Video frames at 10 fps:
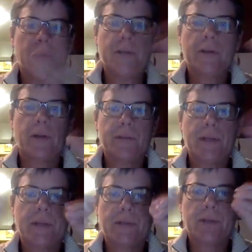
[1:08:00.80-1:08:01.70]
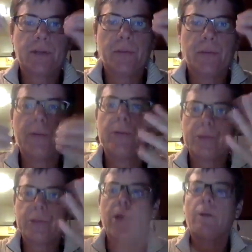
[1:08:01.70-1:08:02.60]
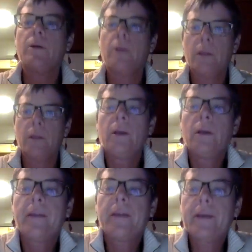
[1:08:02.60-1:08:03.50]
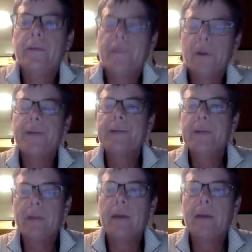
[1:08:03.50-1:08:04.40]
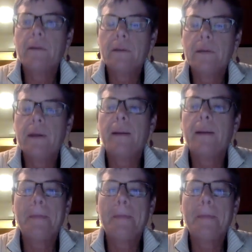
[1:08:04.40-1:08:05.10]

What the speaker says: by circumstances to produce. So thank you for noticing that. Yeah.